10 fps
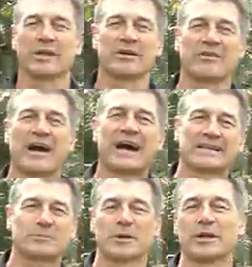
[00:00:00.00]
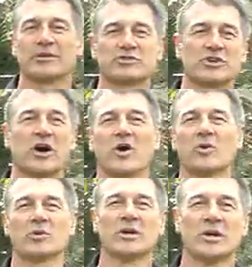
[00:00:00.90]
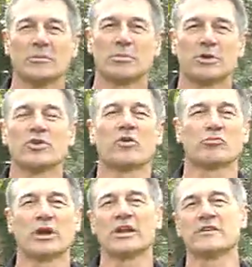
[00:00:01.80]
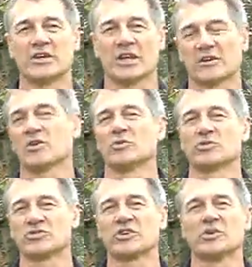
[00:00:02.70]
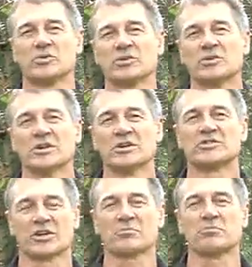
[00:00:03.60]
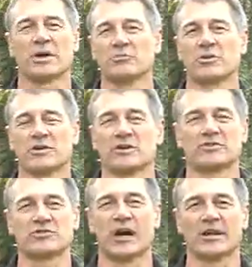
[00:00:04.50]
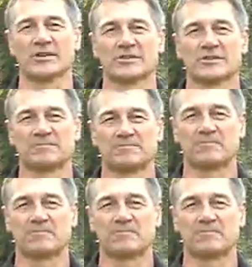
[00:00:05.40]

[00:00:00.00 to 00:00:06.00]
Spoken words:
plenty of heart, plenty of soul, but not really the technical skill to compete with the Australians.